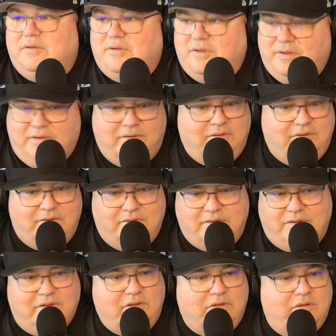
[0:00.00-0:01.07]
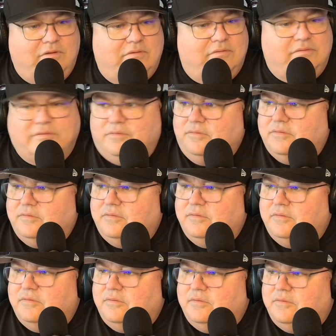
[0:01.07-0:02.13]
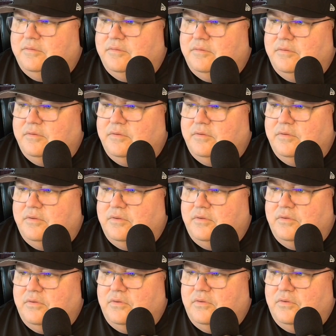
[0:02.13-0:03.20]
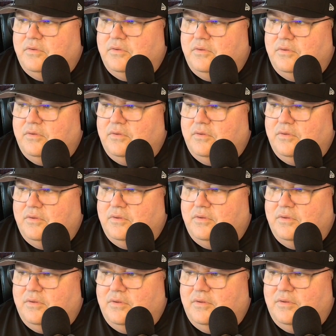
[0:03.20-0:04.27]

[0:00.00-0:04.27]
(no one is talking)